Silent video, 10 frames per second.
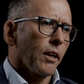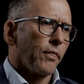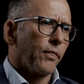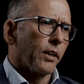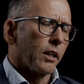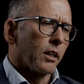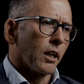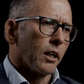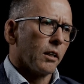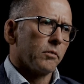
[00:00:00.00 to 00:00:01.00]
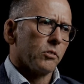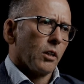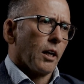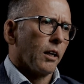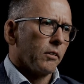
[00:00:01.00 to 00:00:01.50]
The
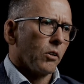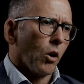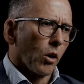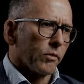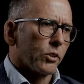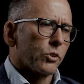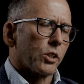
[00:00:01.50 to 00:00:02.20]
Olivers,